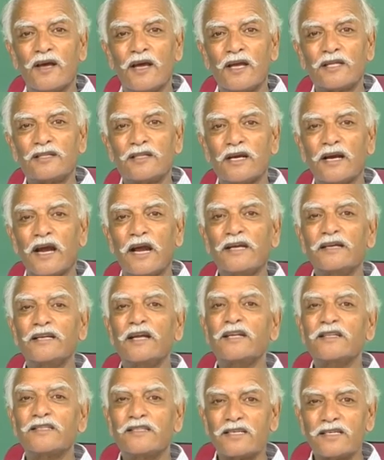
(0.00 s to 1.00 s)
In the
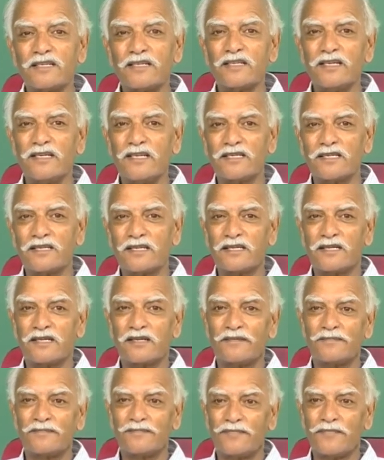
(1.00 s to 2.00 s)
1960s
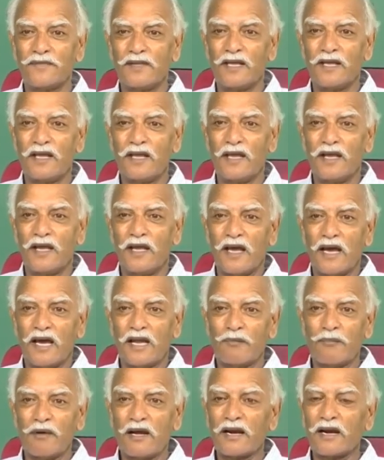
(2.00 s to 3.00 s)

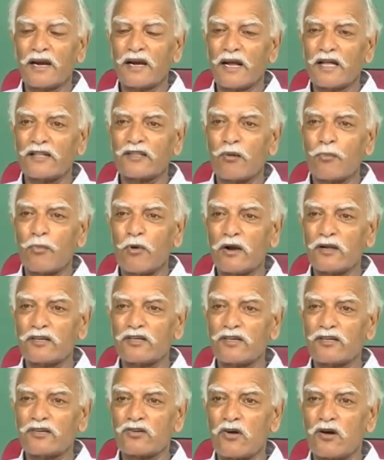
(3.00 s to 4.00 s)
an American
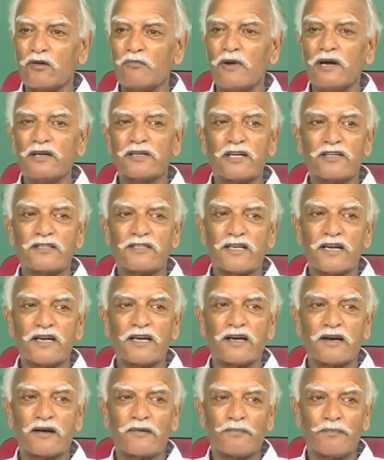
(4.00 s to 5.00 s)
anthropologist called Milton
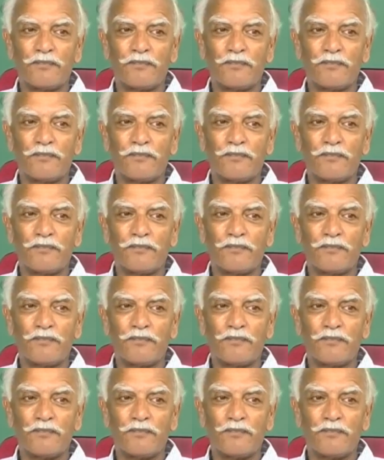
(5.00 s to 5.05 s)
Singer